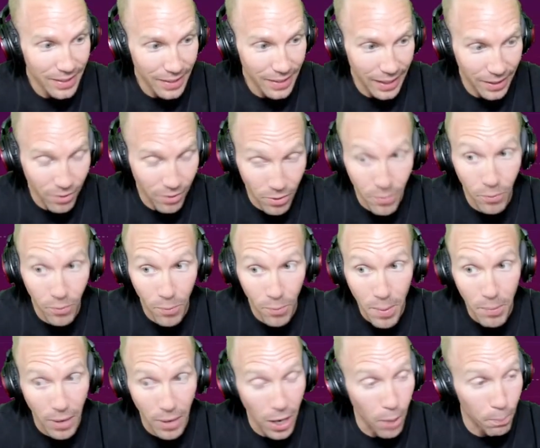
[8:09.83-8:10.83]

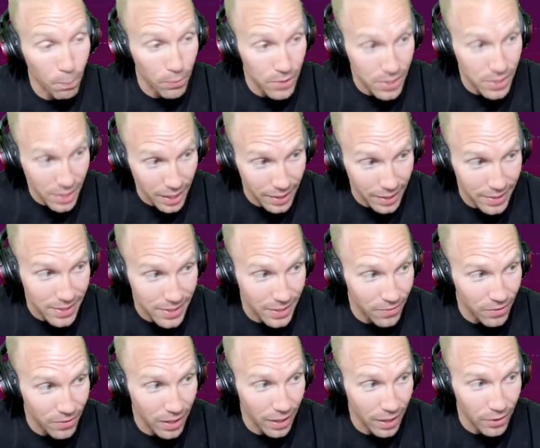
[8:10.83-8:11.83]
remember how precise.
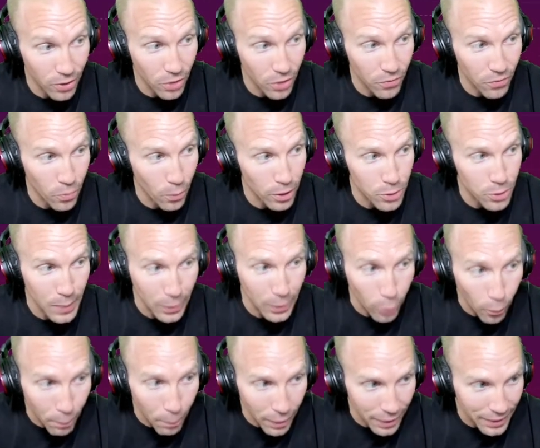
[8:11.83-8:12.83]
If I don't know if you watched my
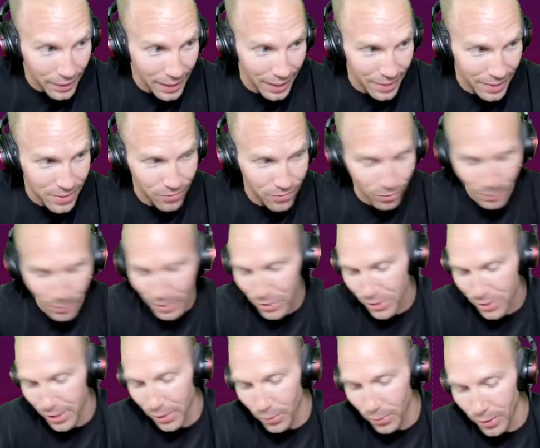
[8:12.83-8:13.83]
little podcast from
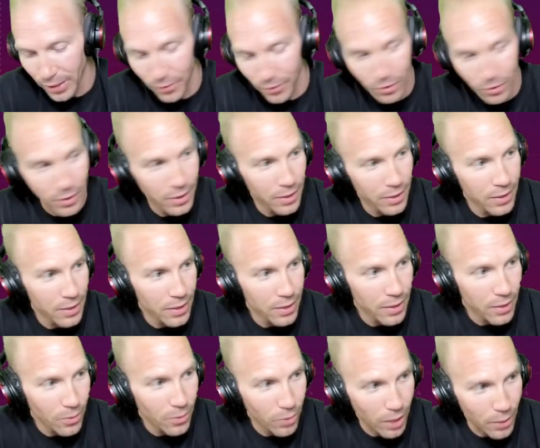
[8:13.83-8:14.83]
yesterday or whatever,
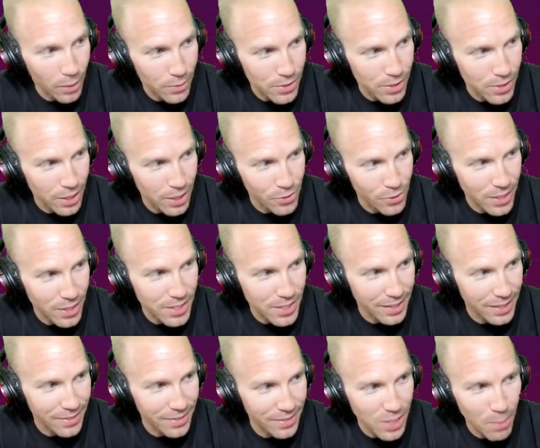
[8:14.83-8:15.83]
where I was
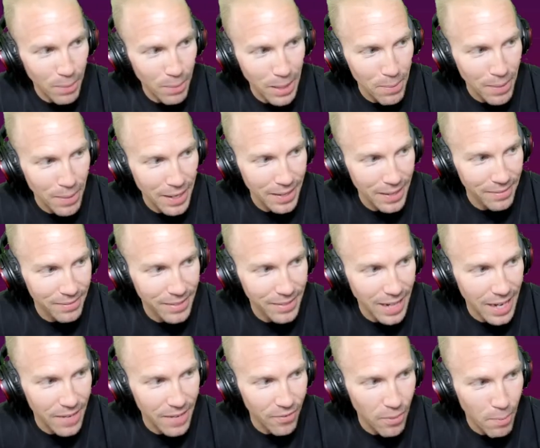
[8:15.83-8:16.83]
addressing somebody being
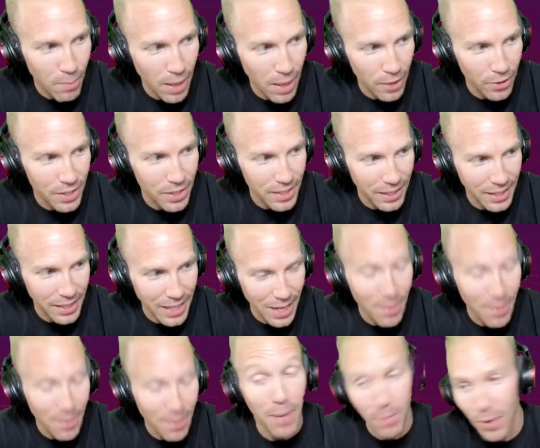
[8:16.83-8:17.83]
kind of a moderate
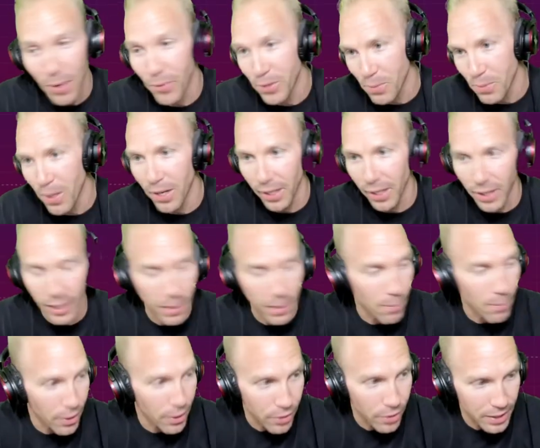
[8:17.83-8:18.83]
dickhead and me responding like a
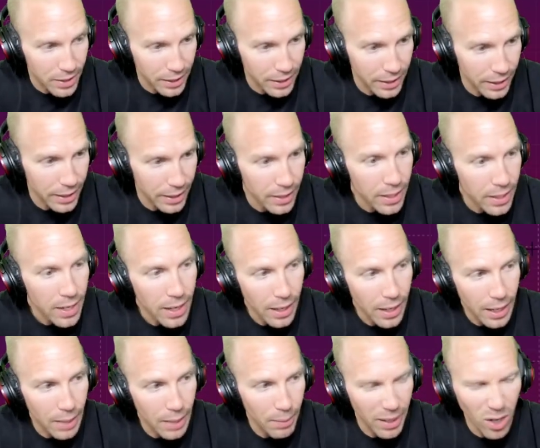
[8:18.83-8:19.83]
moderate dickhead.
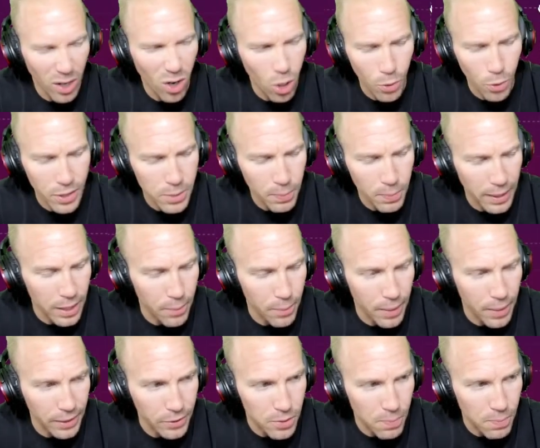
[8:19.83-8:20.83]
I don't always plan to
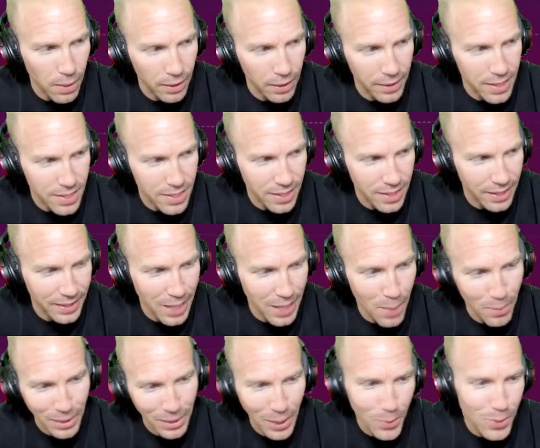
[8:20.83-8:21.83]
make those podcasts like
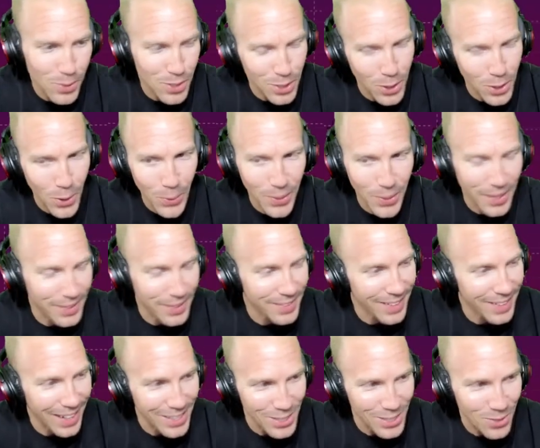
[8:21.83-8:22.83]
that, but that was the tone, and
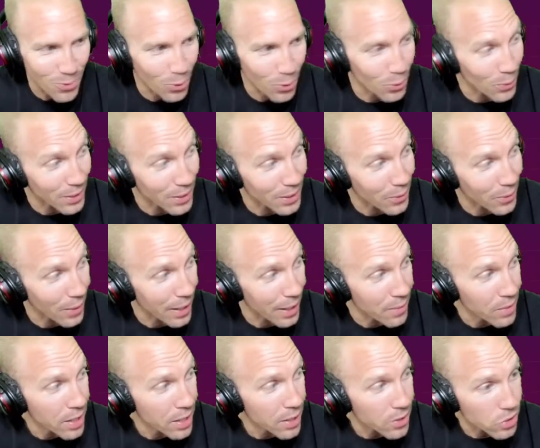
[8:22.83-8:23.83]
I just rolled with it,
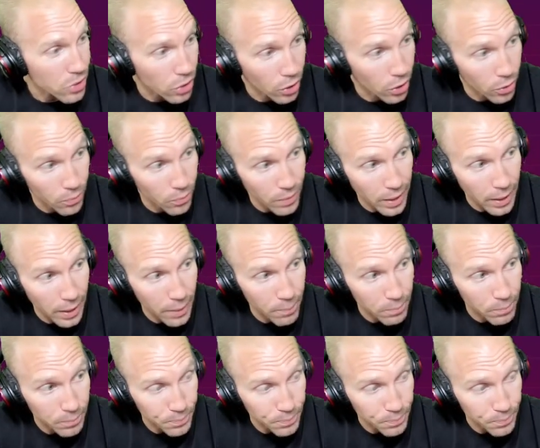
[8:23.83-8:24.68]
right? So I'm